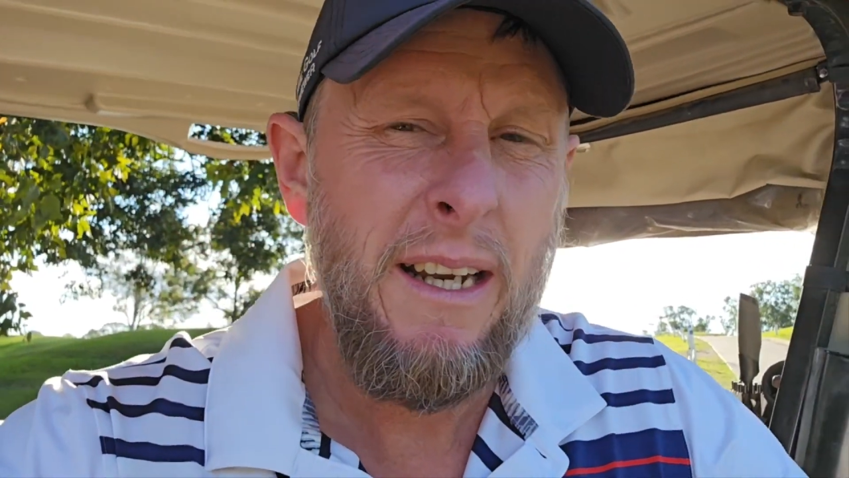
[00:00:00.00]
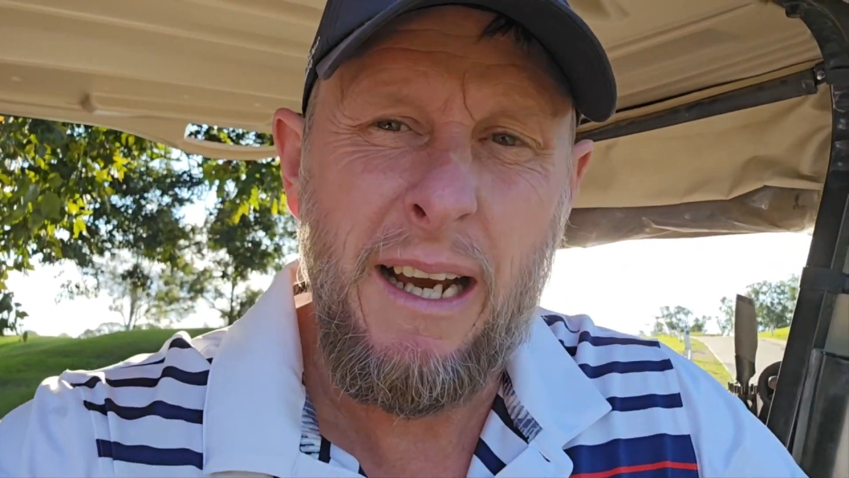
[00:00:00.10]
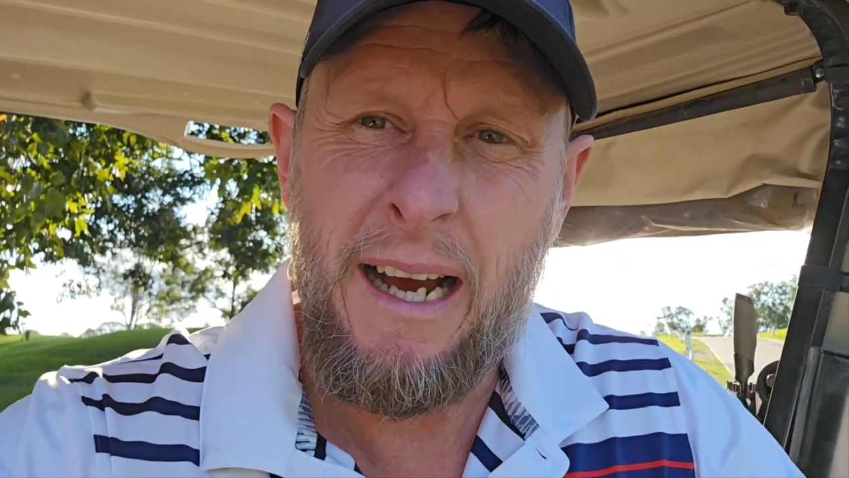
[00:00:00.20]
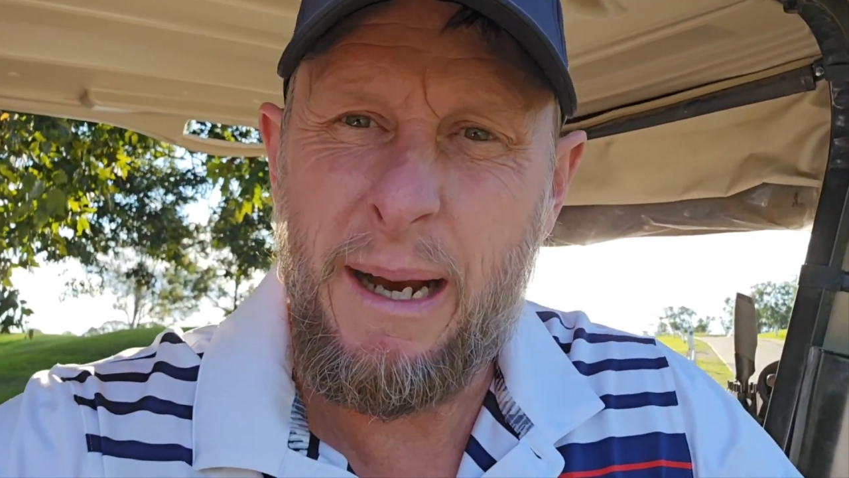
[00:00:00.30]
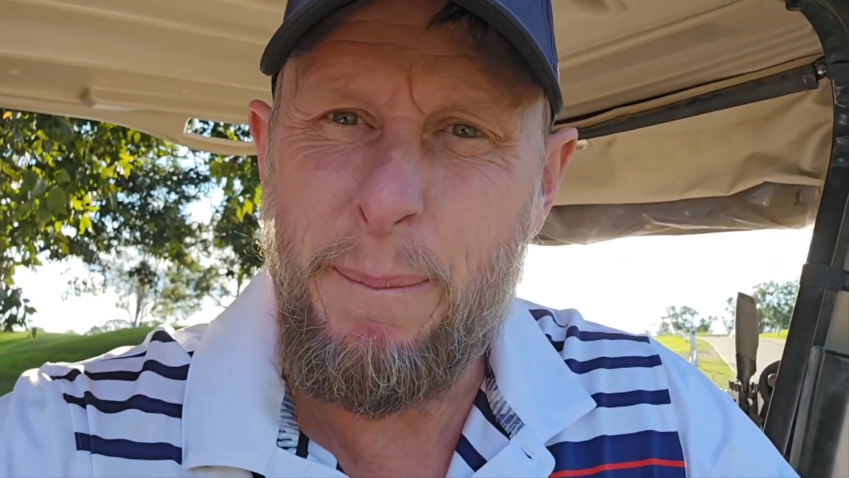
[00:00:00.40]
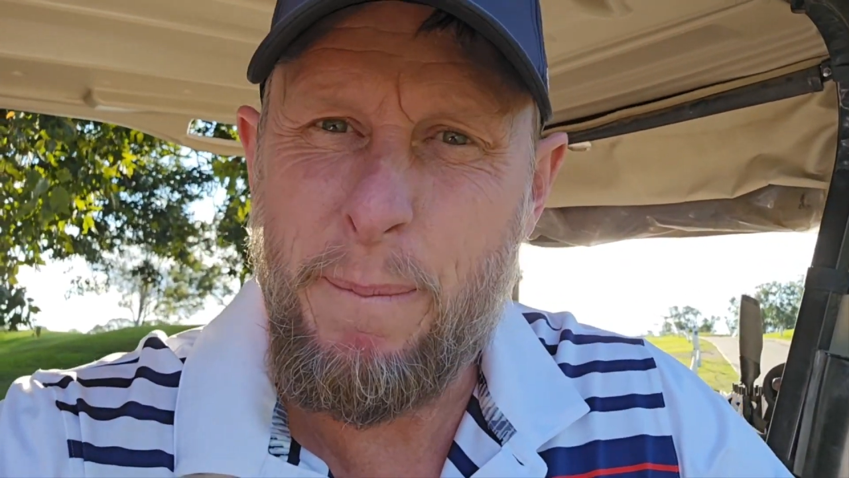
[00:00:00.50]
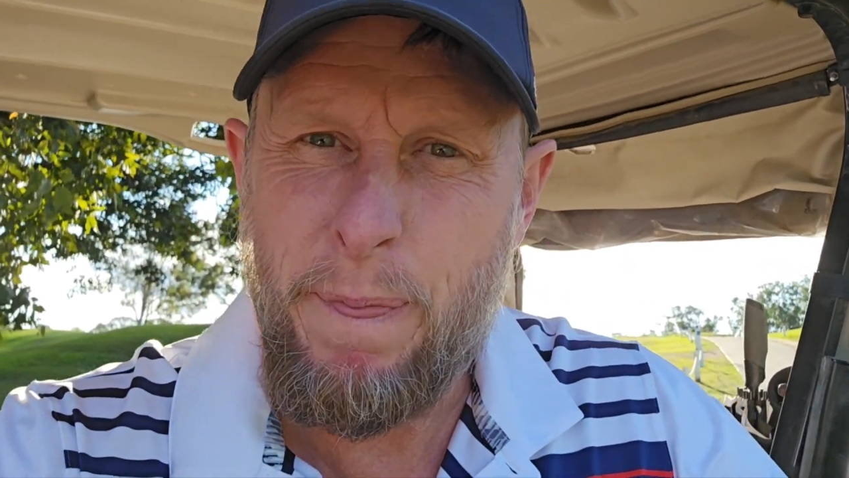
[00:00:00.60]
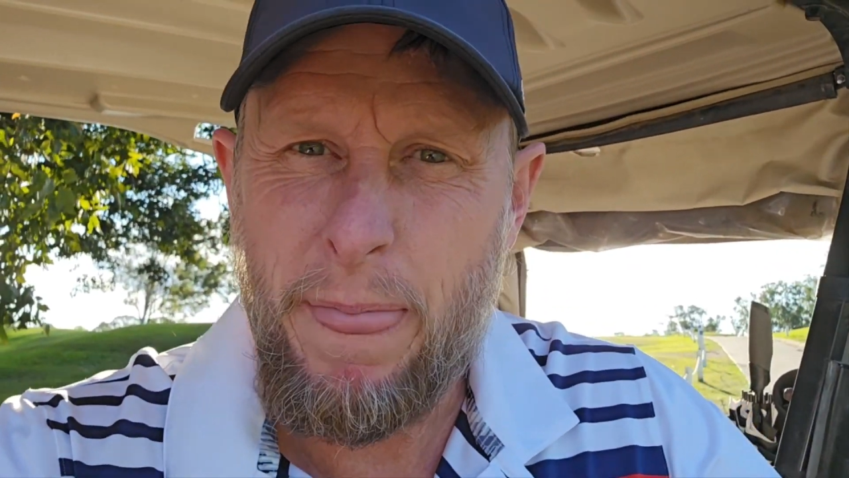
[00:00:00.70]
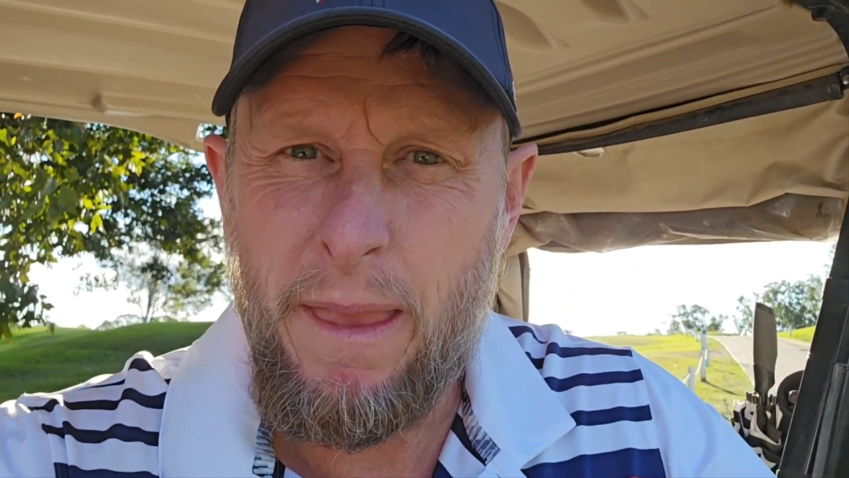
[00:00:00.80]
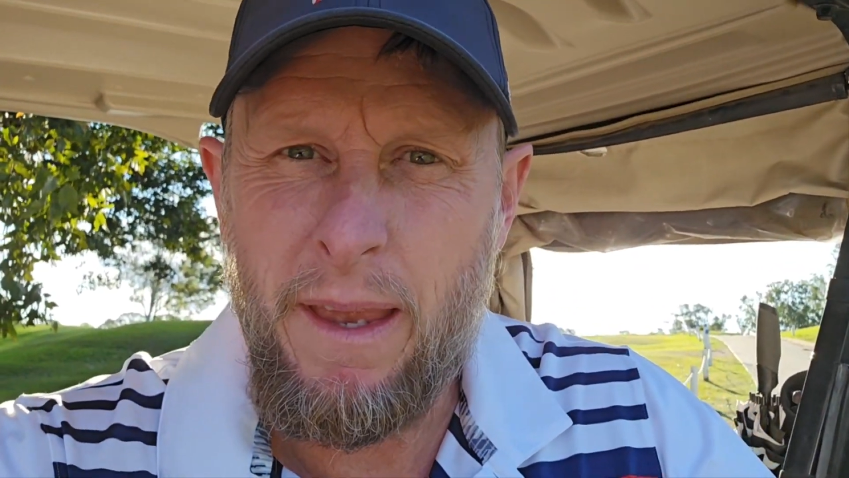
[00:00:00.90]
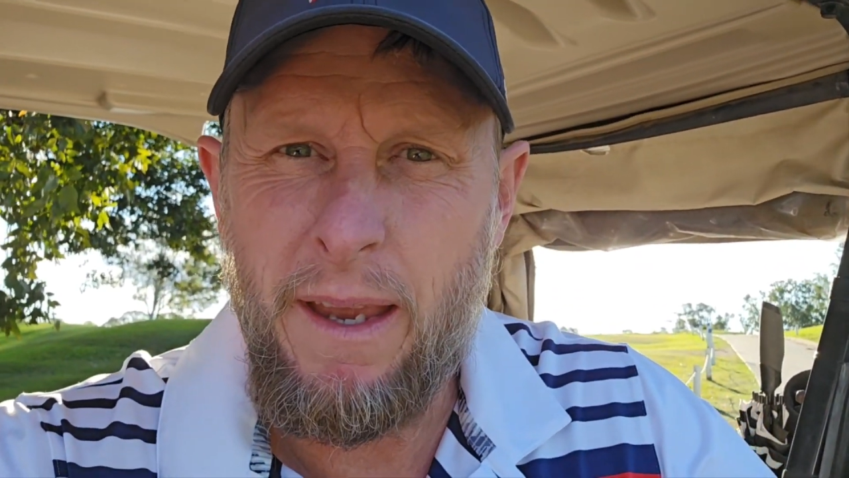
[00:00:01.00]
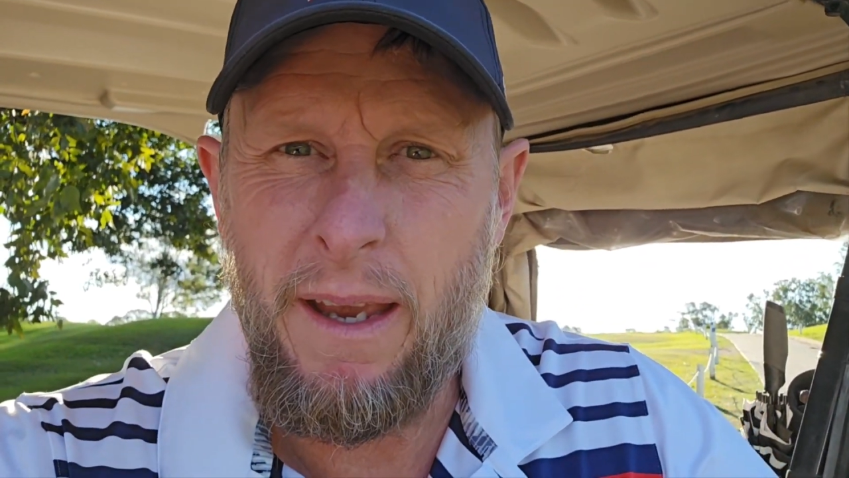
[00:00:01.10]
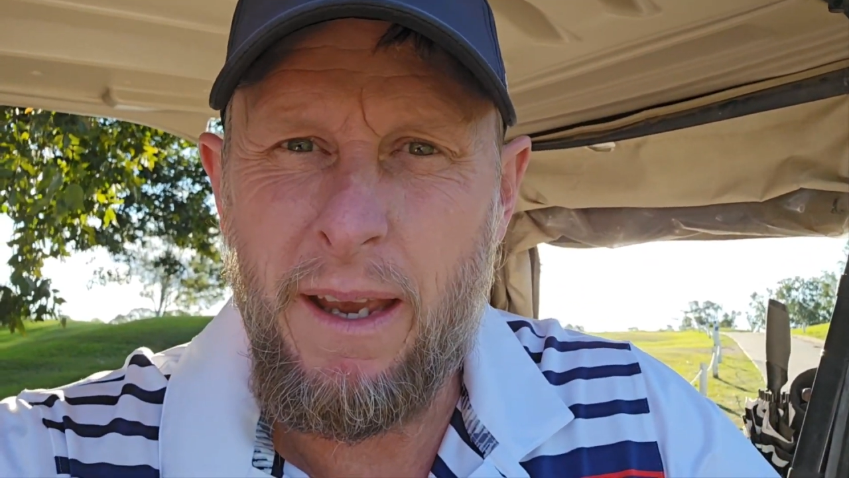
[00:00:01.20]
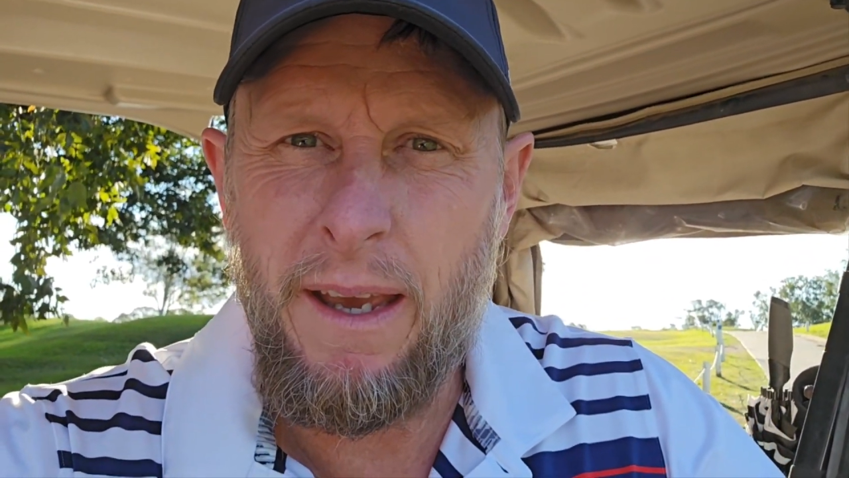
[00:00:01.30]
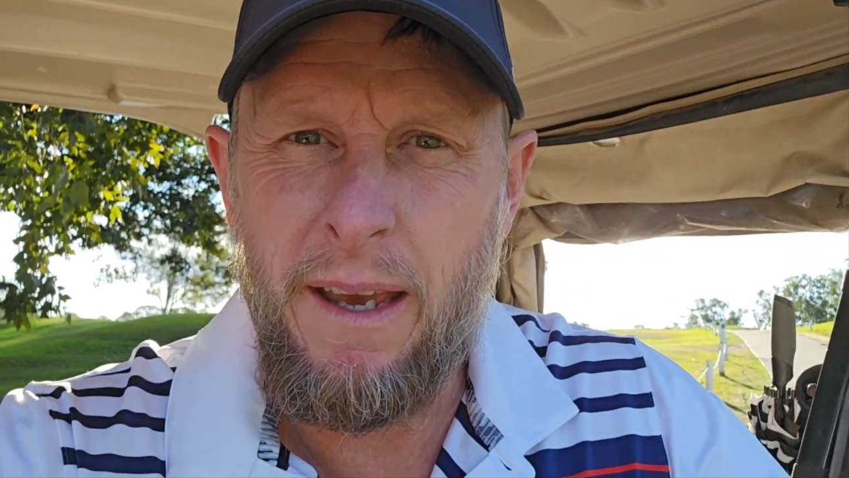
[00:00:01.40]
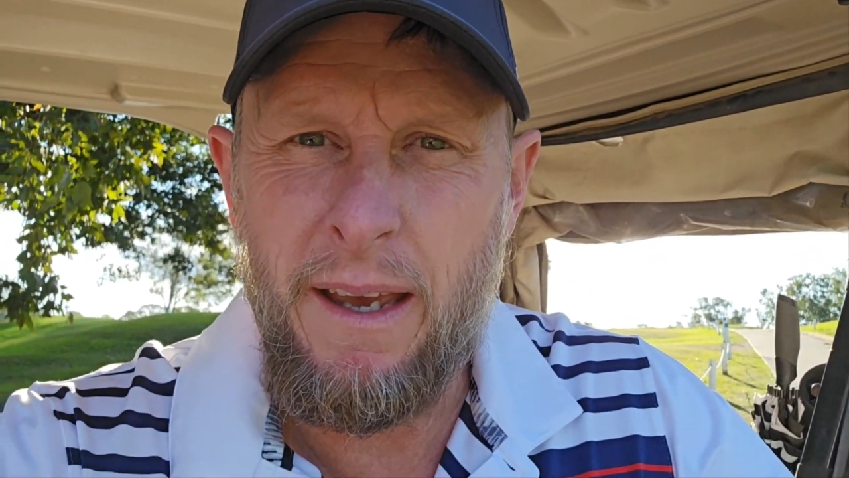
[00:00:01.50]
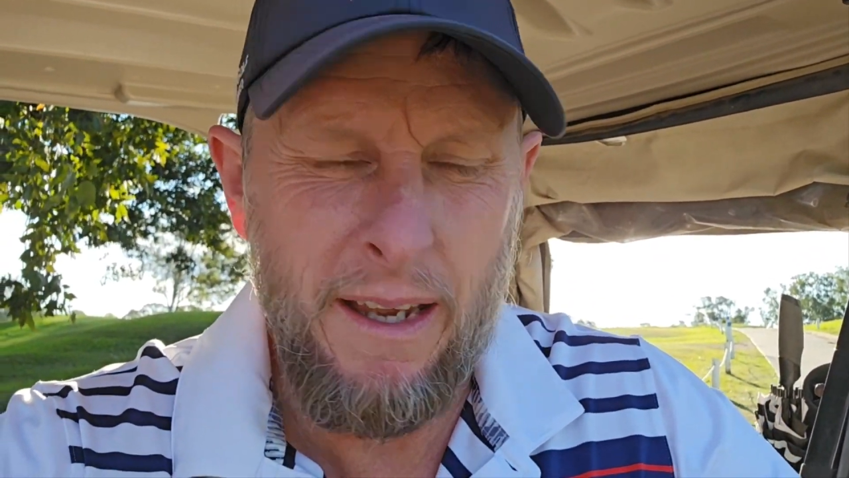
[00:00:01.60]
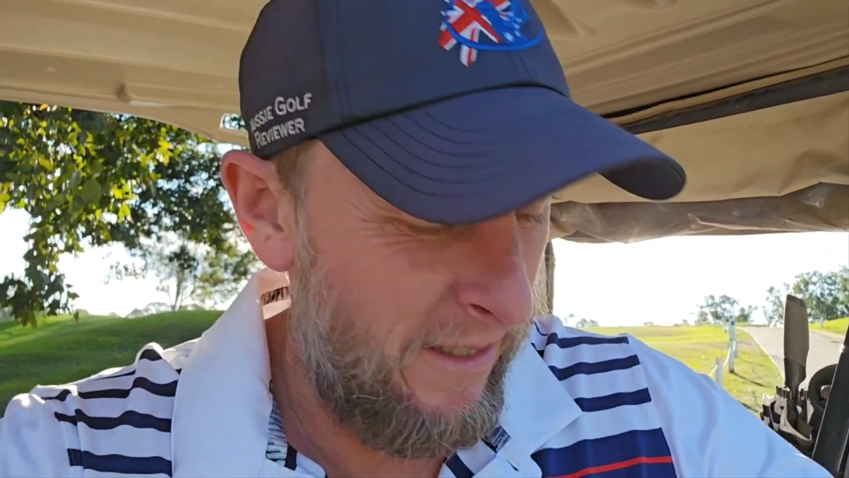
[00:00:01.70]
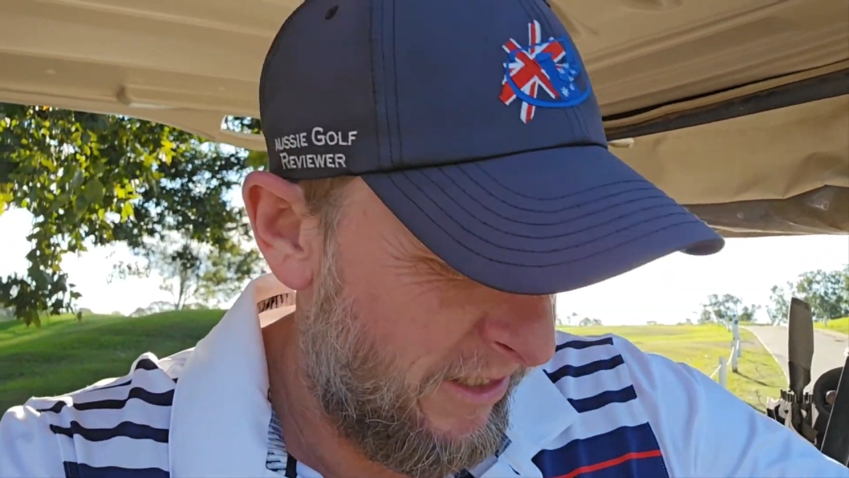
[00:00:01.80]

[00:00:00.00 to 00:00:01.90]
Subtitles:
It's